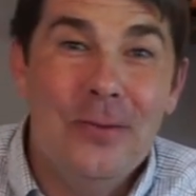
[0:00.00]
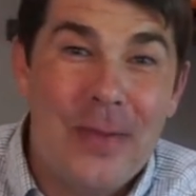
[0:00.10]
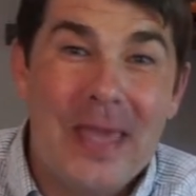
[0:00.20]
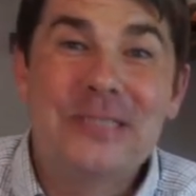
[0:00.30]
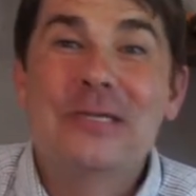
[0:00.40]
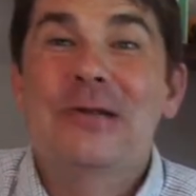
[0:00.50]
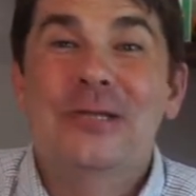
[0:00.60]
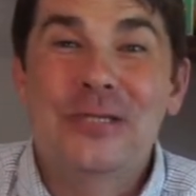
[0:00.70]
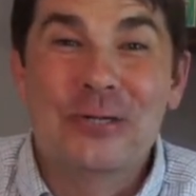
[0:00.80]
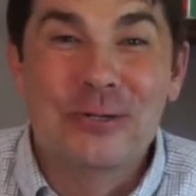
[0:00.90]
pasted
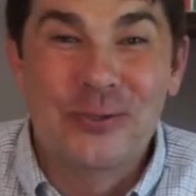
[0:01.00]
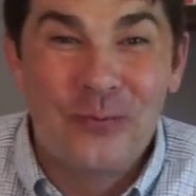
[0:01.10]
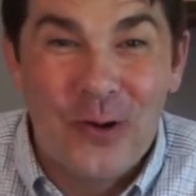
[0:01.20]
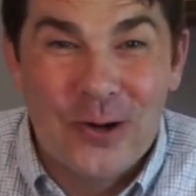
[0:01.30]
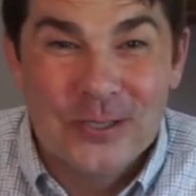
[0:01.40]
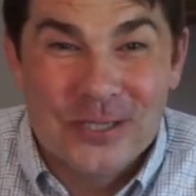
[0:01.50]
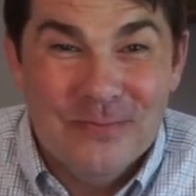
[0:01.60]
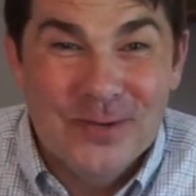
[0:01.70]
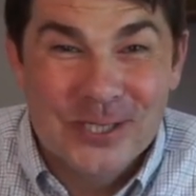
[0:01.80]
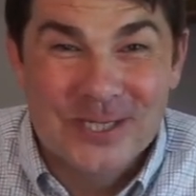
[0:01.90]
on church walls
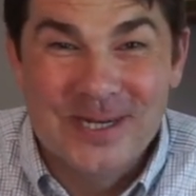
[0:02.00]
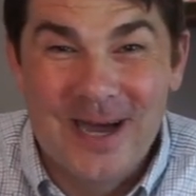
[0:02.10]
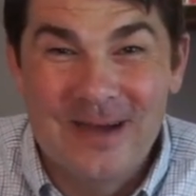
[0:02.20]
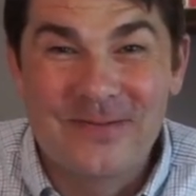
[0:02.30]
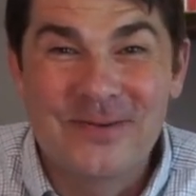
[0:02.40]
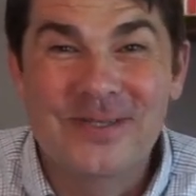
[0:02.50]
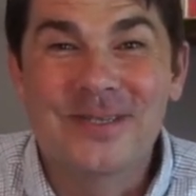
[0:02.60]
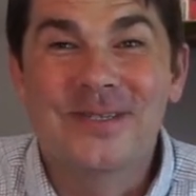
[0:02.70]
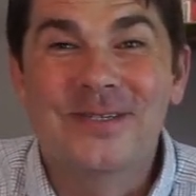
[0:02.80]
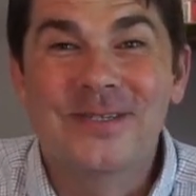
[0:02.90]
at mission
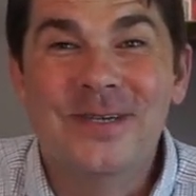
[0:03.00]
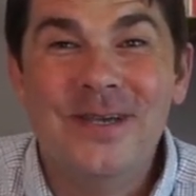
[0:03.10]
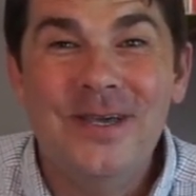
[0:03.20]
conferences.